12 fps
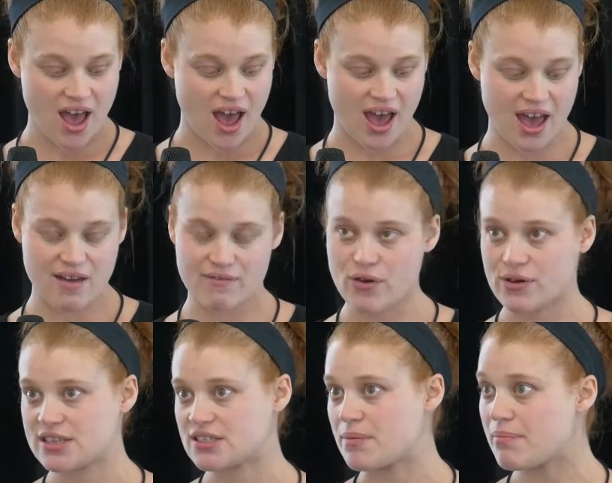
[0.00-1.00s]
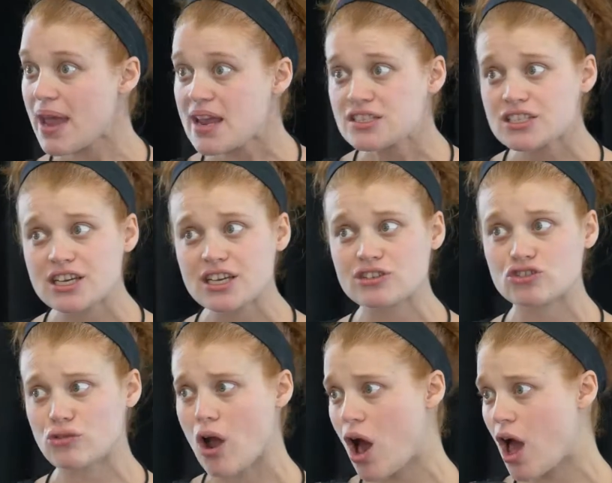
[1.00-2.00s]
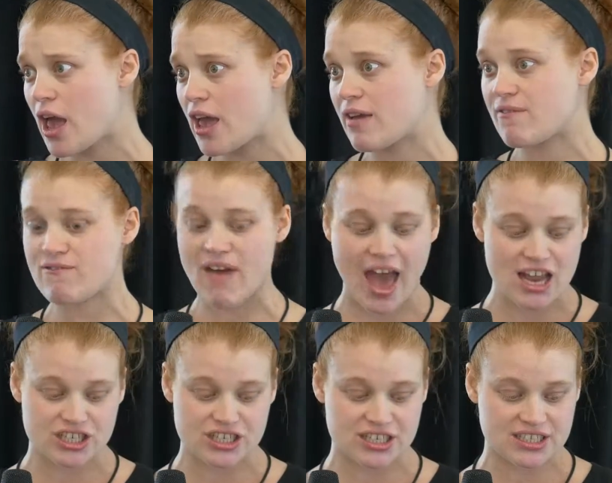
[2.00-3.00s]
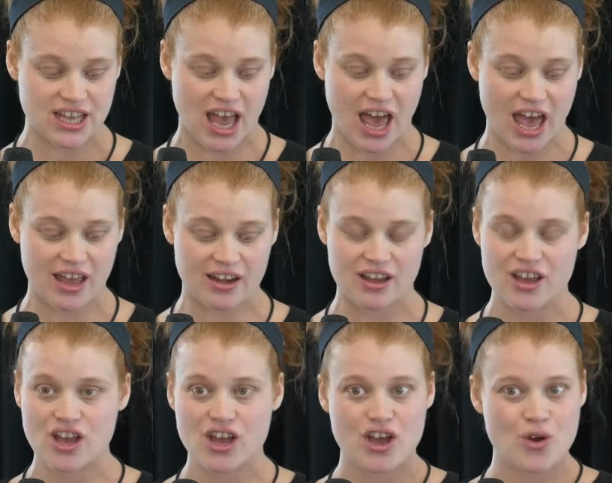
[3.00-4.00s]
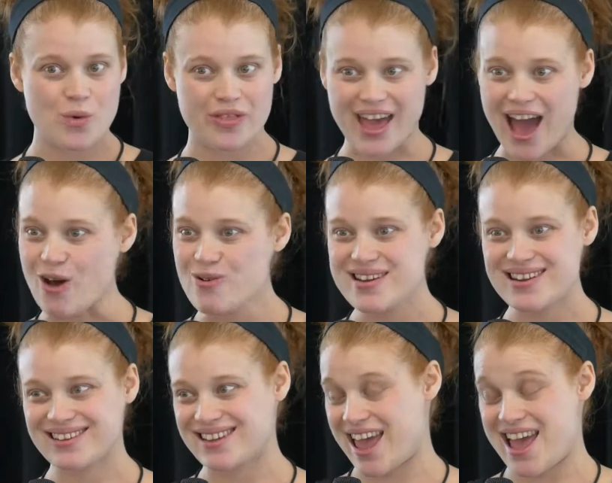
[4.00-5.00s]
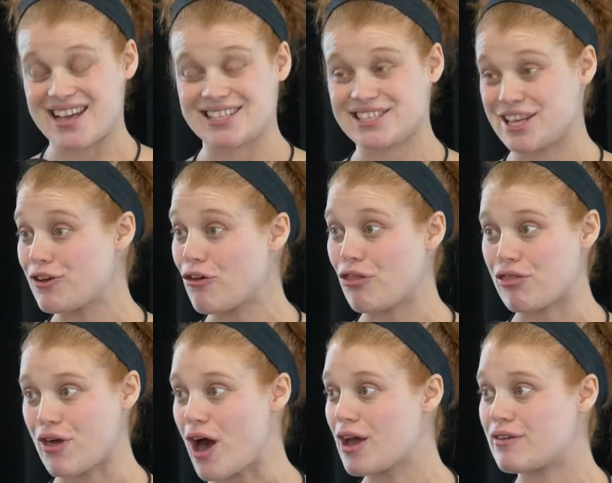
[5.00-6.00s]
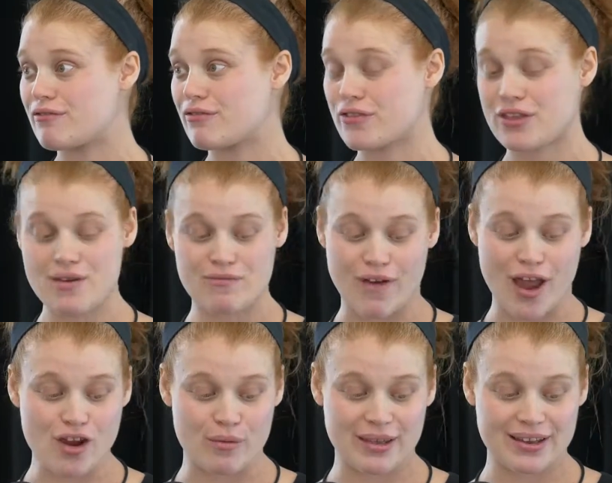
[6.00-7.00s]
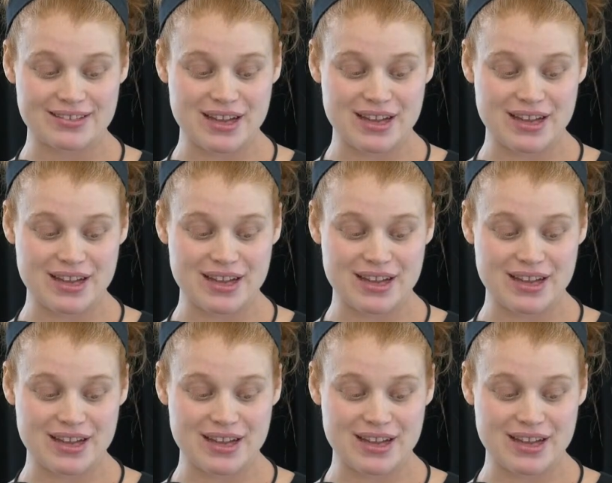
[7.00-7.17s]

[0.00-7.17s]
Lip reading: I focused on painting, drawing, fashion design, without a single thought for the environment.